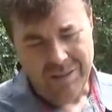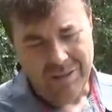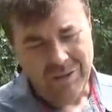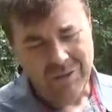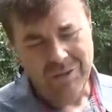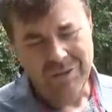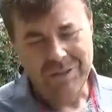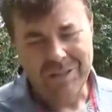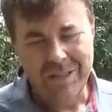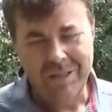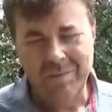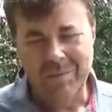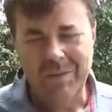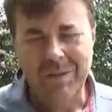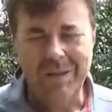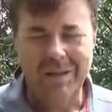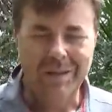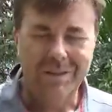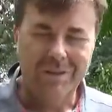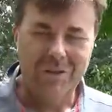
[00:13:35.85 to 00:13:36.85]
they do the same
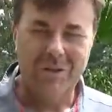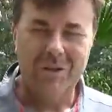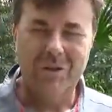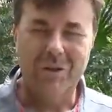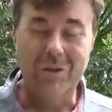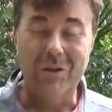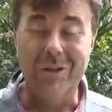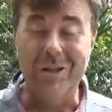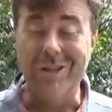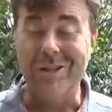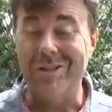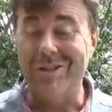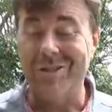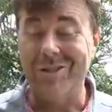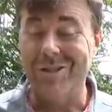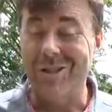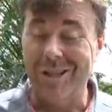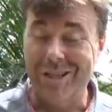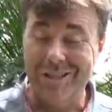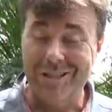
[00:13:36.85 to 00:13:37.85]
thing. It's thirty. 300,